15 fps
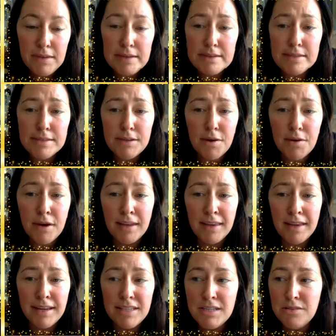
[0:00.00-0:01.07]
So I'd
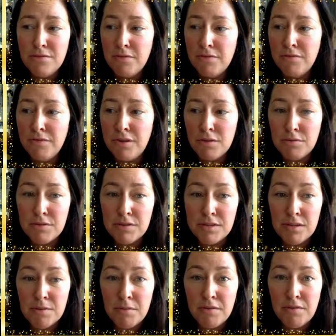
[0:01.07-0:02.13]
like to review
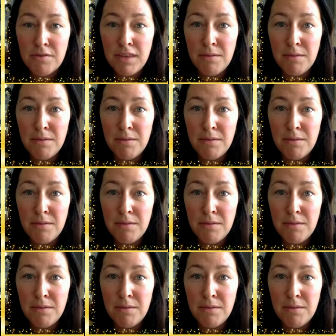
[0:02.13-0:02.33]
some of